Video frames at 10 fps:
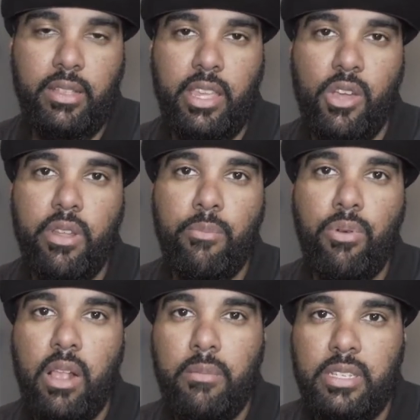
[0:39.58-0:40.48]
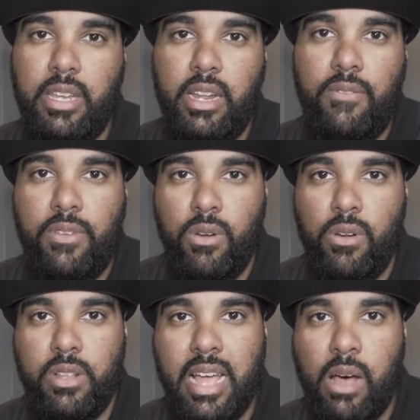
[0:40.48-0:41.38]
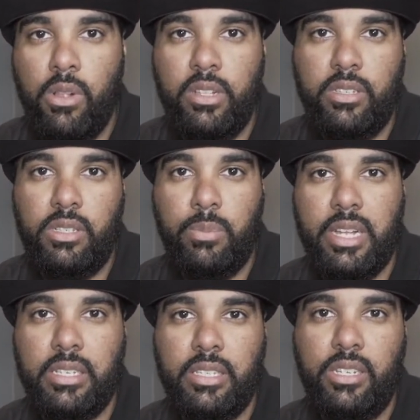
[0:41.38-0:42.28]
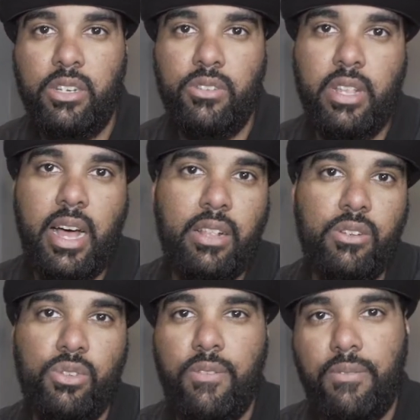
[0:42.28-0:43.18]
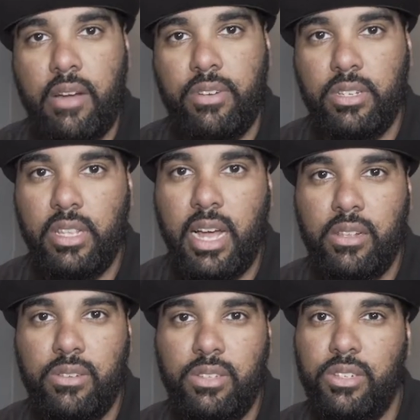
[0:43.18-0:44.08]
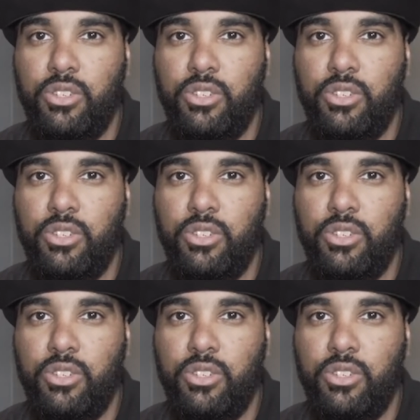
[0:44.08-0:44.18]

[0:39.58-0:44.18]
The only problem is that if you're not willing to spend $600 or $500,